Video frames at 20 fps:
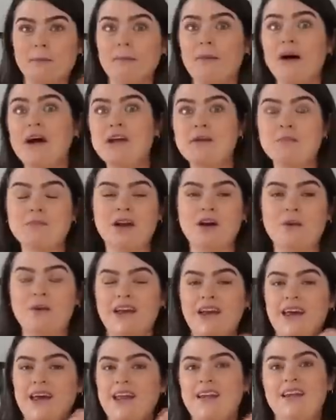
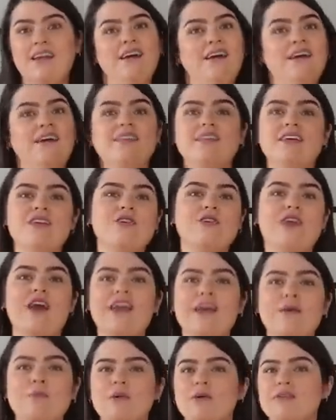mind-blowing in the
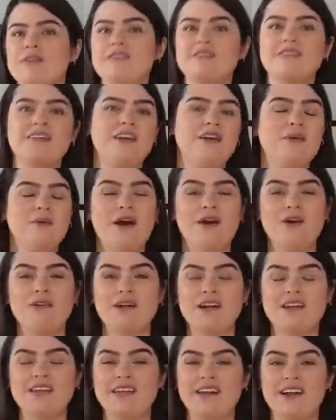shape or the silhouette or
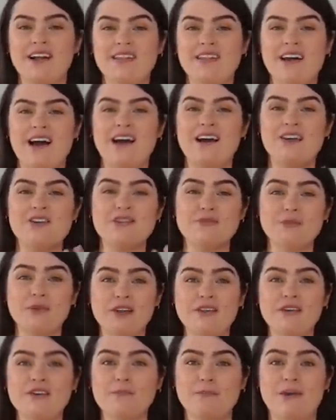anything like that. It's just
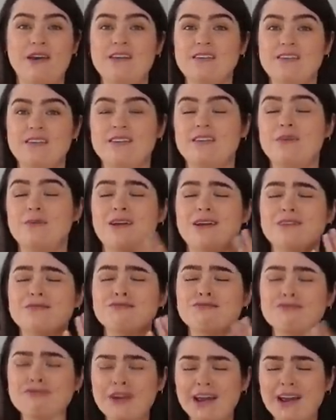one of those pieces that when
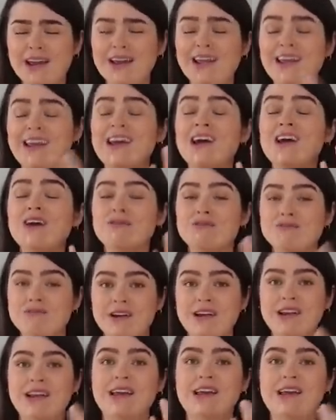it's really,
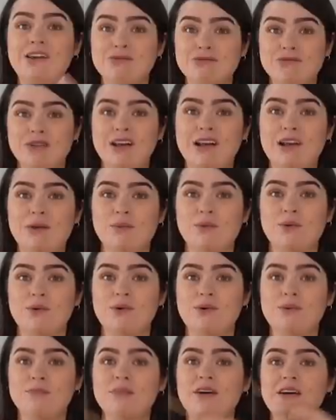really, really
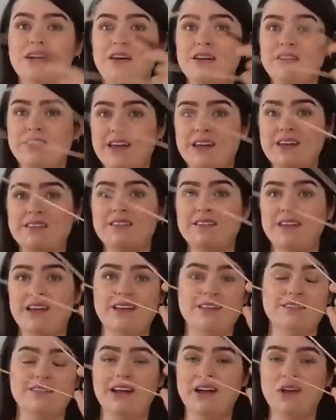warm, this
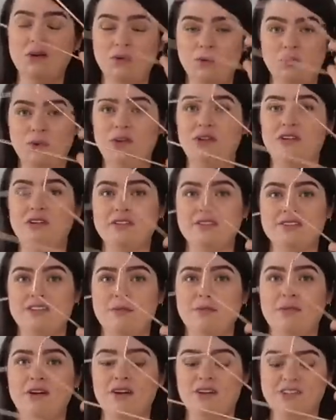is like all you can
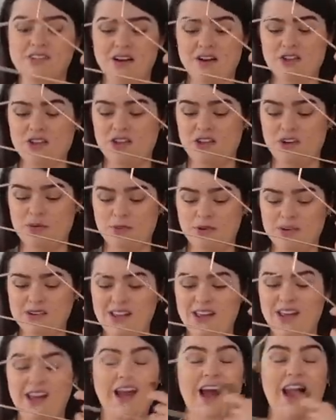stomach touching your
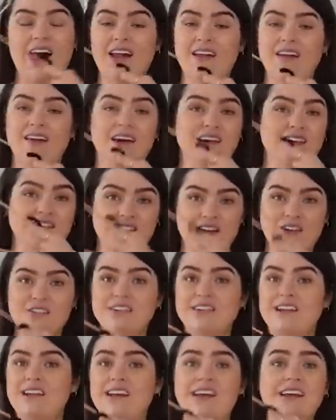body. And I
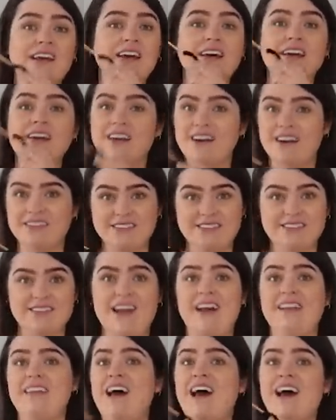totally
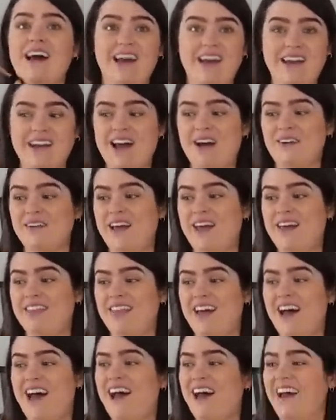understand that and now get
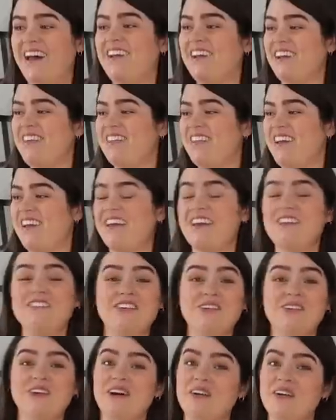that. And I think if
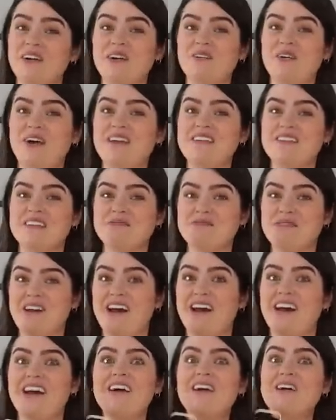you were going away
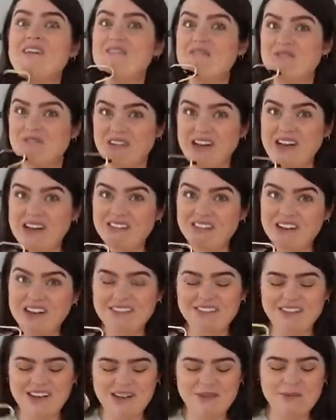somewhere really, really,
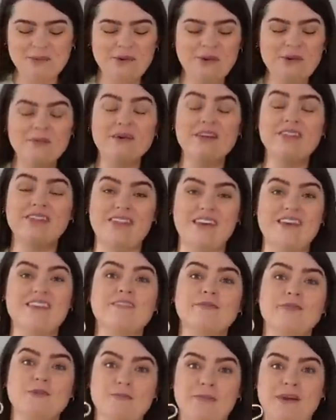really warm,
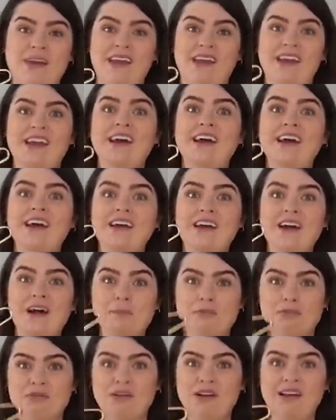this would be a
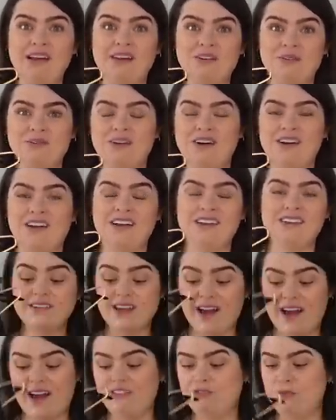brilliant one to
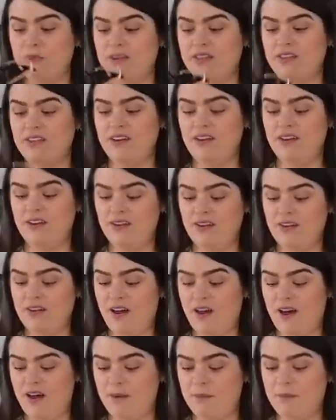have with you.
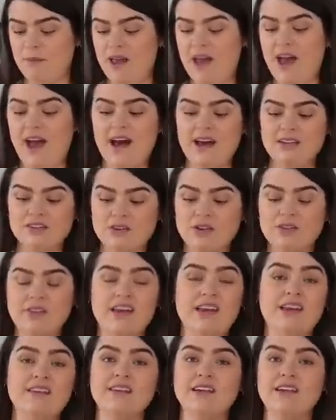It has got
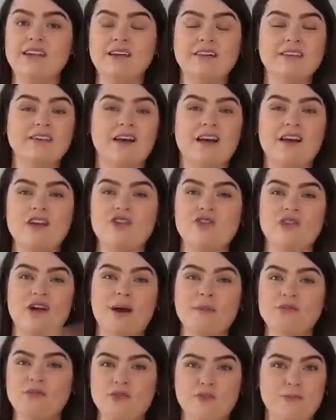these little tie
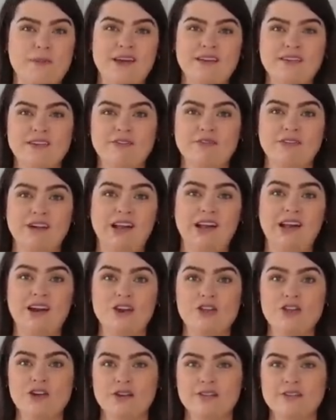straps, which makes it really
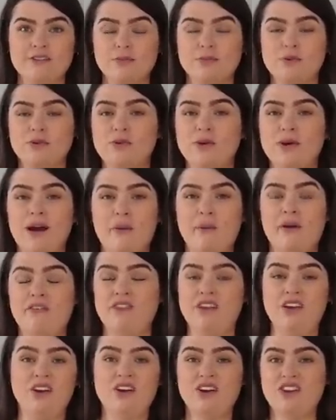adjustable. However,
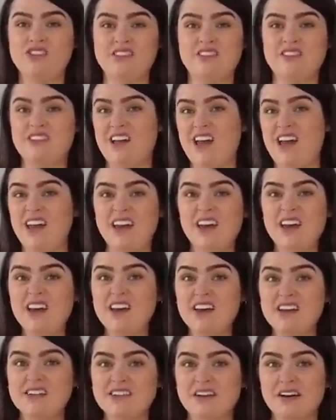you could just like
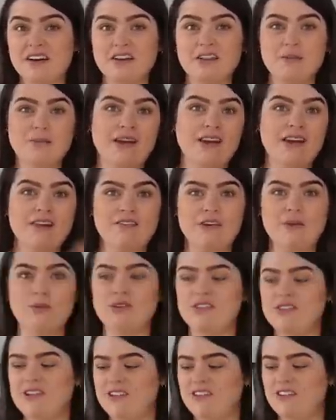tuck them in if you
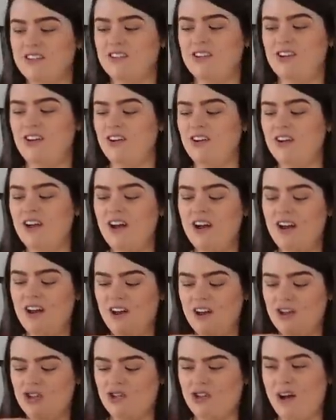wanted to do
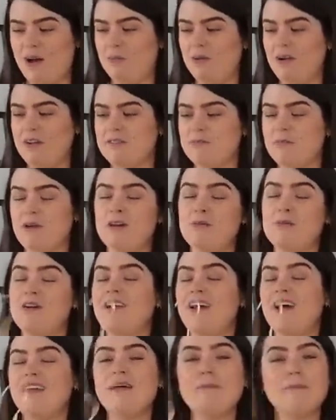a strapless
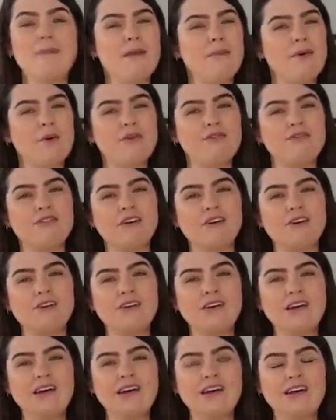moment, and then maybe it would
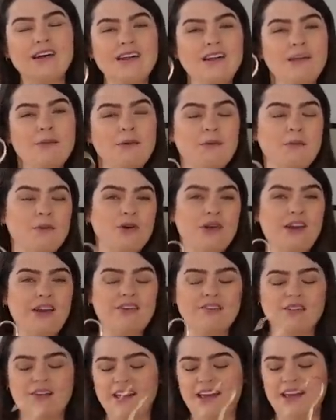feel a little bit more
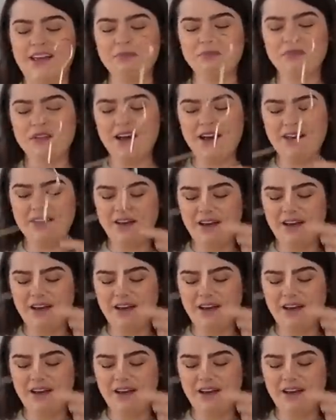eveningy. I don't